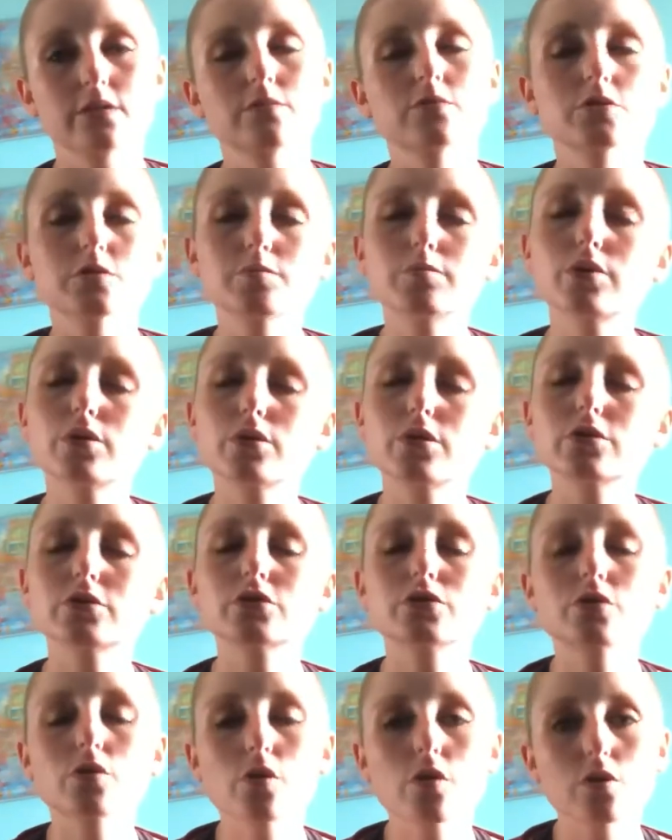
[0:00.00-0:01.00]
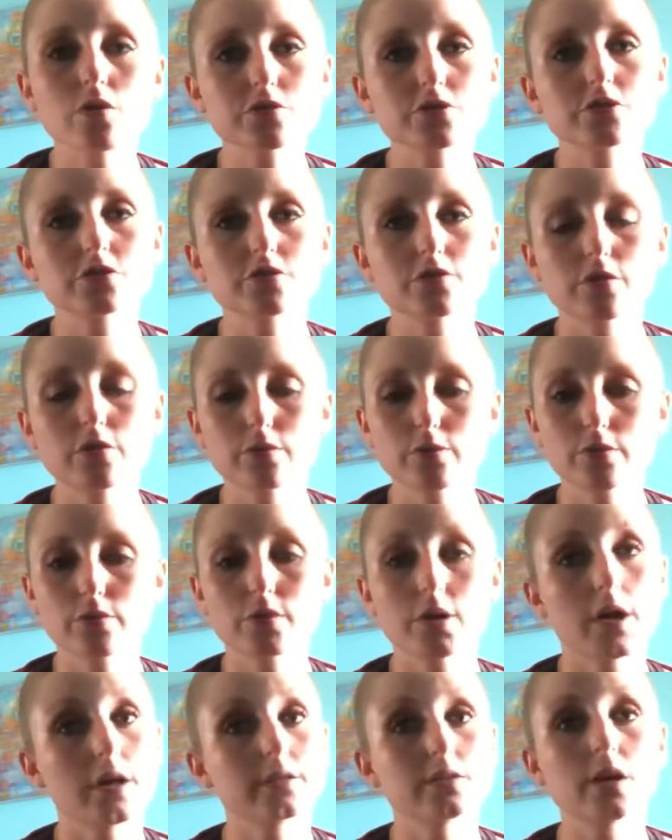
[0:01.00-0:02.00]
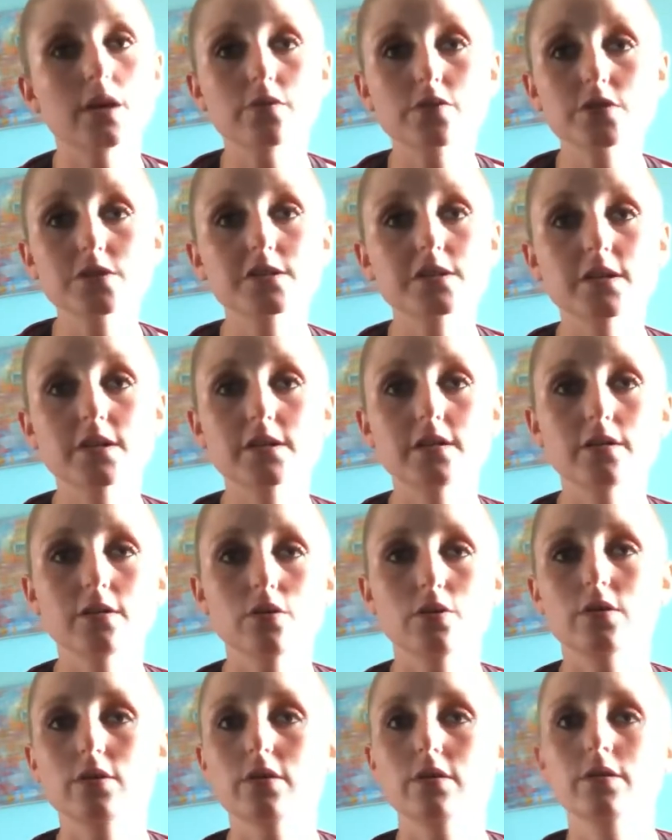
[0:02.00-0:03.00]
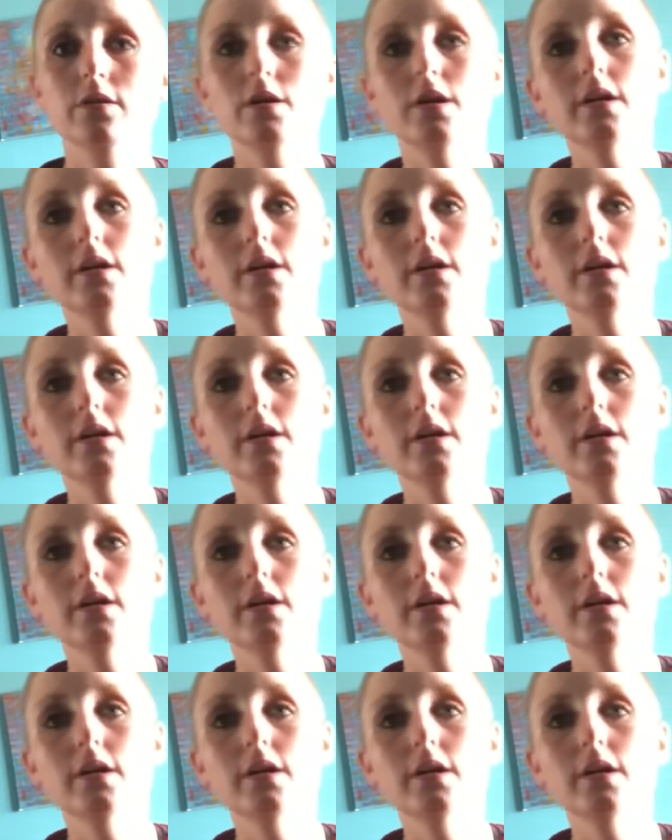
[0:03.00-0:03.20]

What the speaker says: Just push your oxygen through it and never stay in it longer